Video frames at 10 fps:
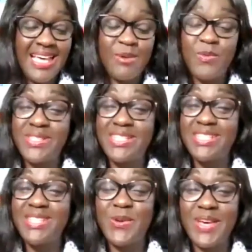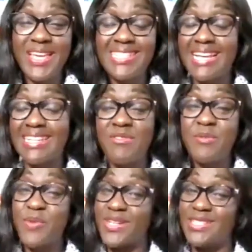With the new age, and
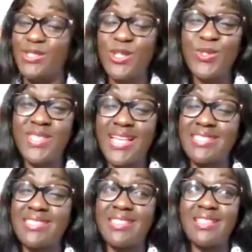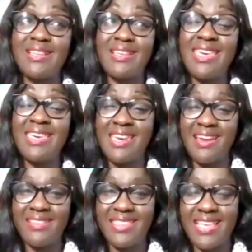everybody just know that
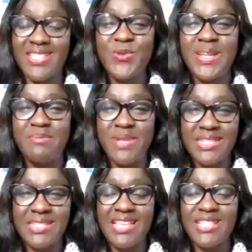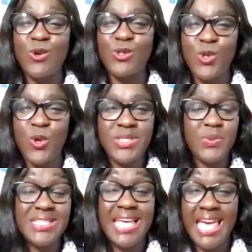here there's credibility, there's authority
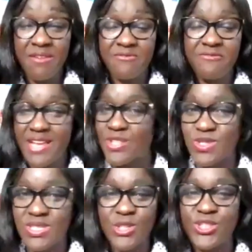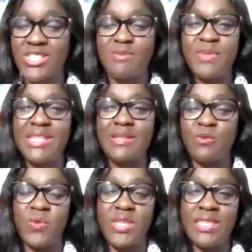with every association she's been
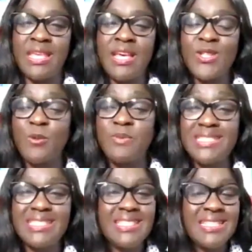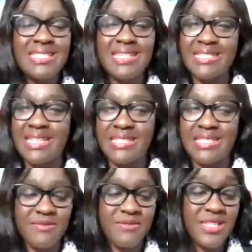with. So please listen
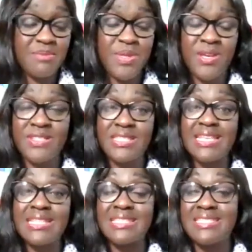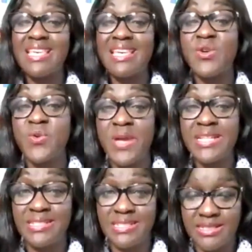attentively because it is a
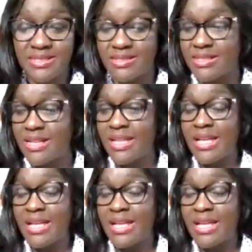great deal.